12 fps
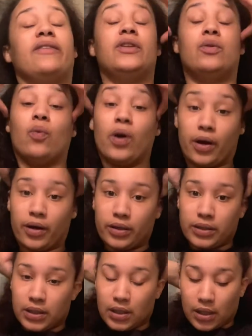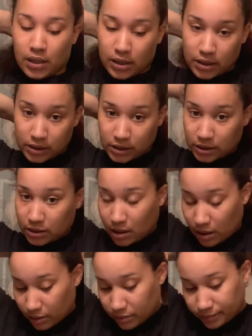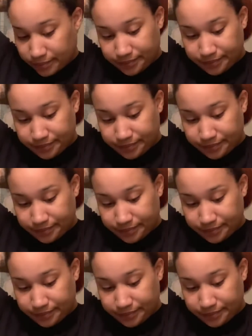I've been to work. So